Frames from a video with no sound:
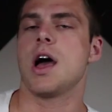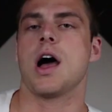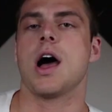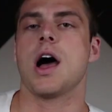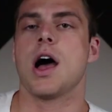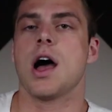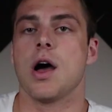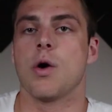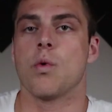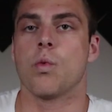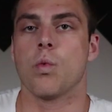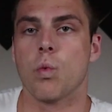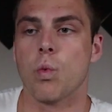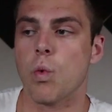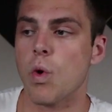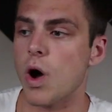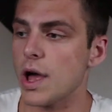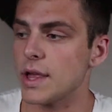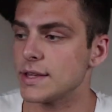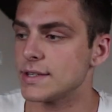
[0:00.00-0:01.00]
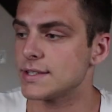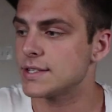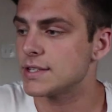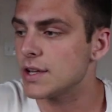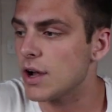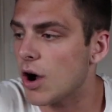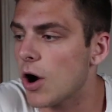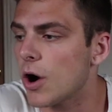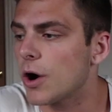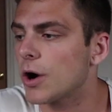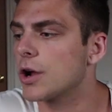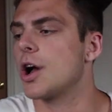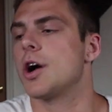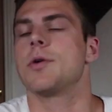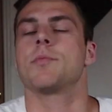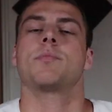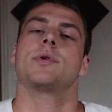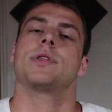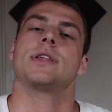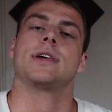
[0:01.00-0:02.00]
what our
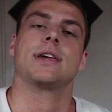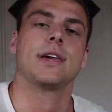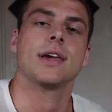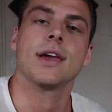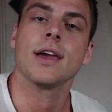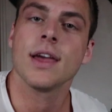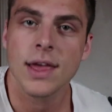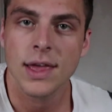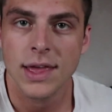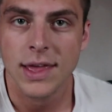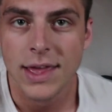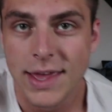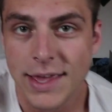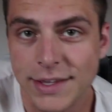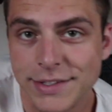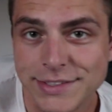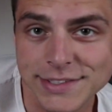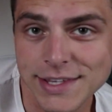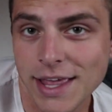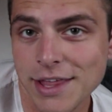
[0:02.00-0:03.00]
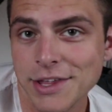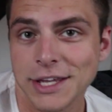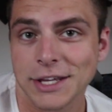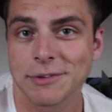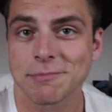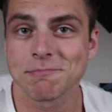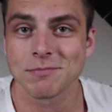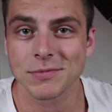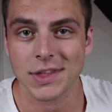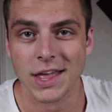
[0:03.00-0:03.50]
company is selling.